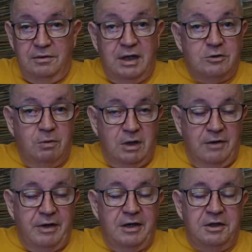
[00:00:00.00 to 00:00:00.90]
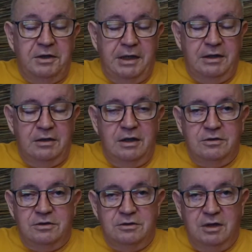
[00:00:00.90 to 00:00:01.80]
That's what I've got connected.
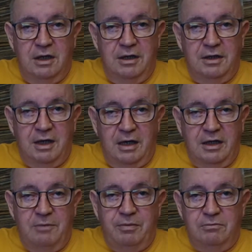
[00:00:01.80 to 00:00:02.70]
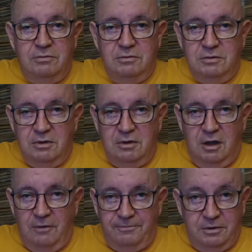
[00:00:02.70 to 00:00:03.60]
That's I keep off